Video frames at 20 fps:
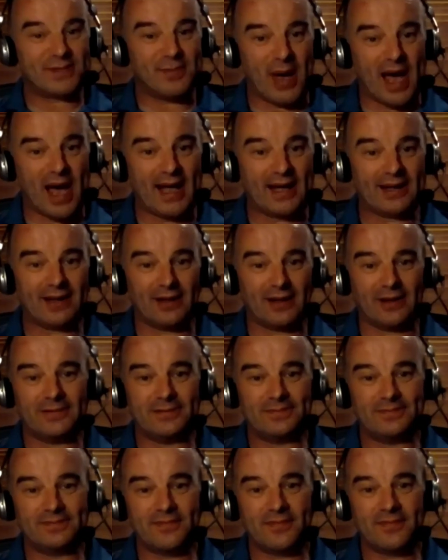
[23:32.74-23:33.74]
this
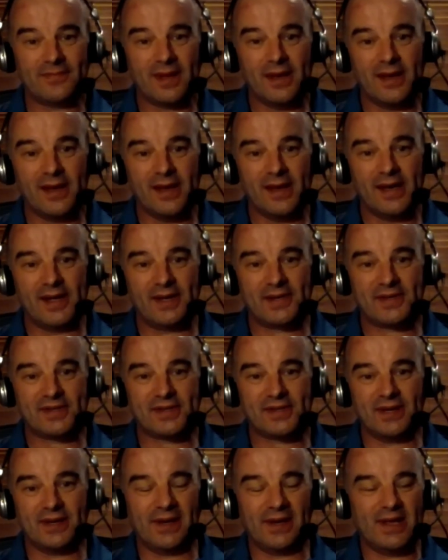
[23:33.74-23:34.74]
battle.
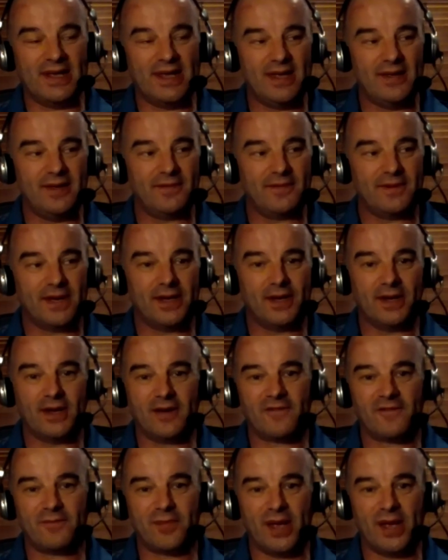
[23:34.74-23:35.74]
It's to leave
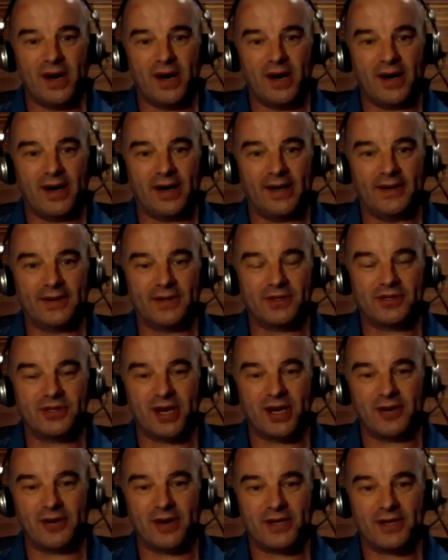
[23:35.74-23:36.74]
enough behind
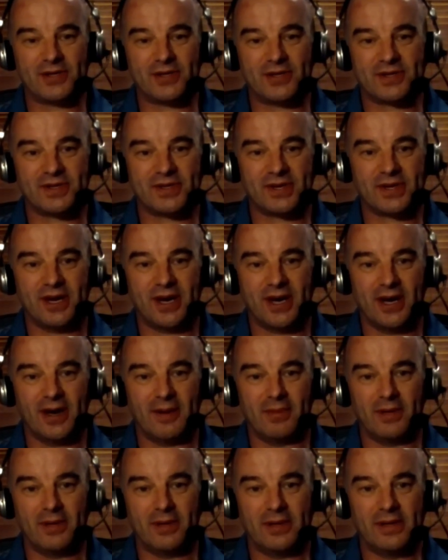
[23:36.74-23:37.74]
that generations to
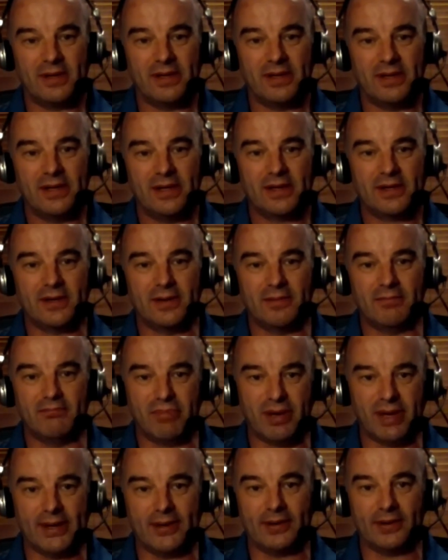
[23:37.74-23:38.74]
come
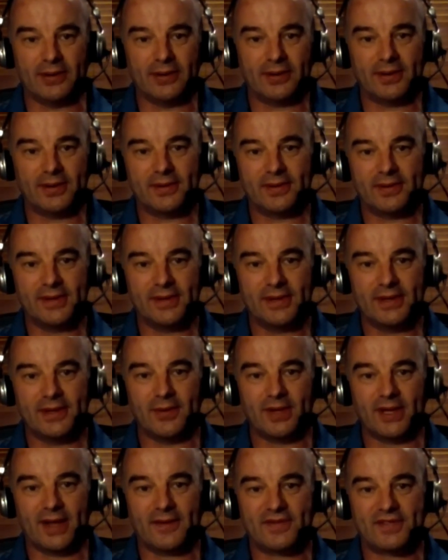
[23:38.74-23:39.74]
can build,
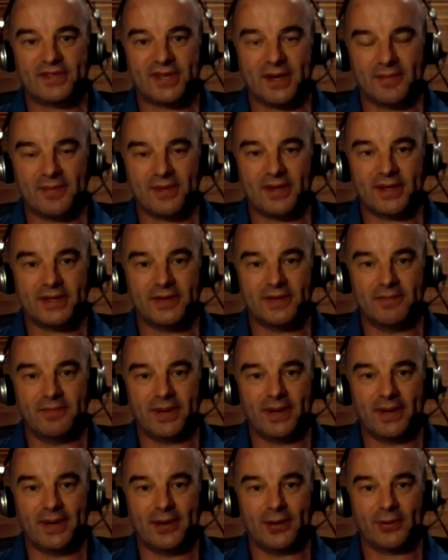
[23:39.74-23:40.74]
and we'll have something to
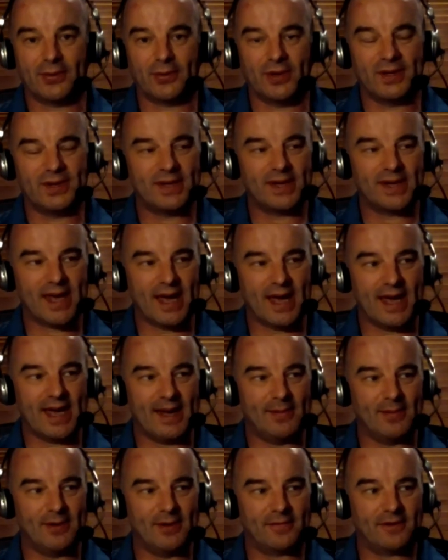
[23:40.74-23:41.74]
build. We're in the
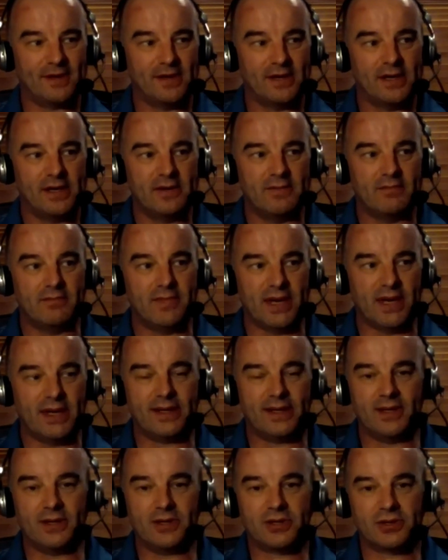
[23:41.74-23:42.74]
game of
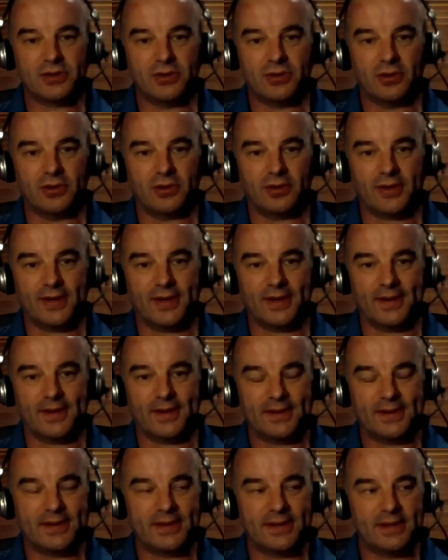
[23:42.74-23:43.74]
making sure that
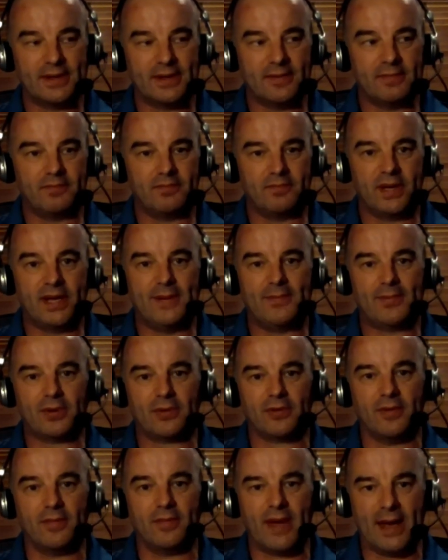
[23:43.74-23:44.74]

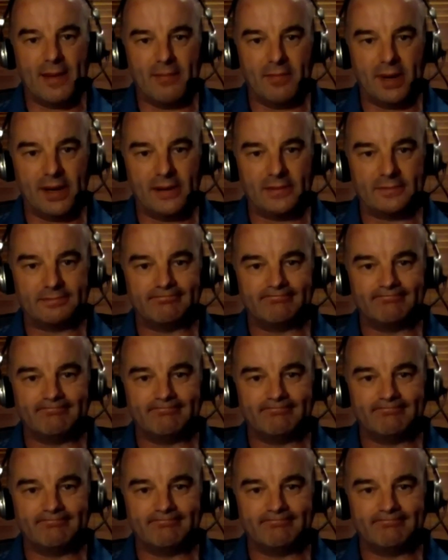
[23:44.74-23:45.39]
people remember,